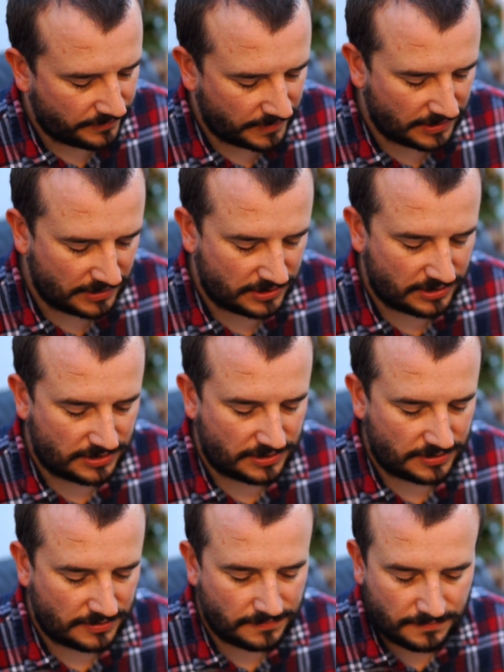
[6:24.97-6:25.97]

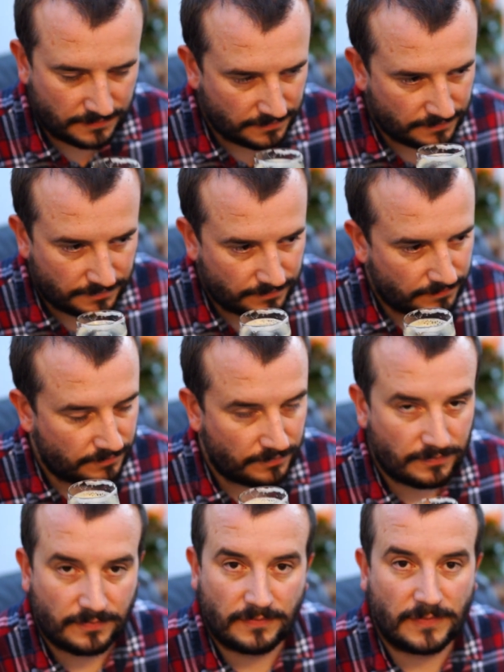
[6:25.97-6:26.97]
It's
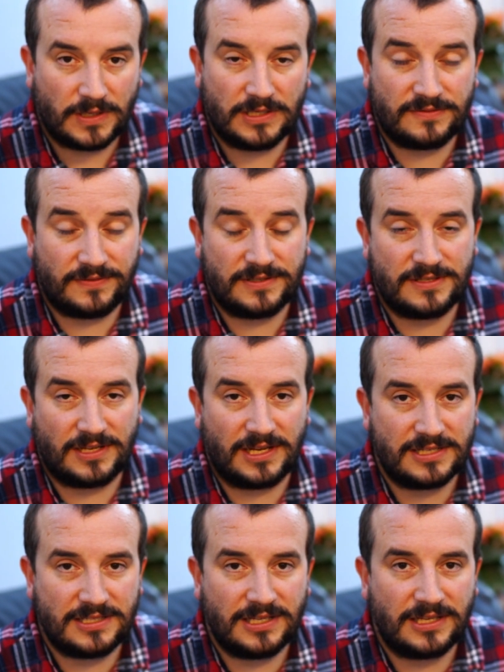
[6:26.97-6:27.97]

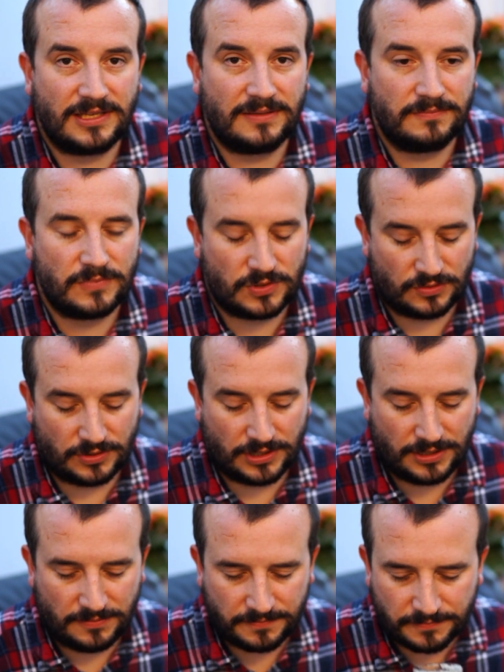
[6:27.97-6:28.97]
fantastic. So yeah.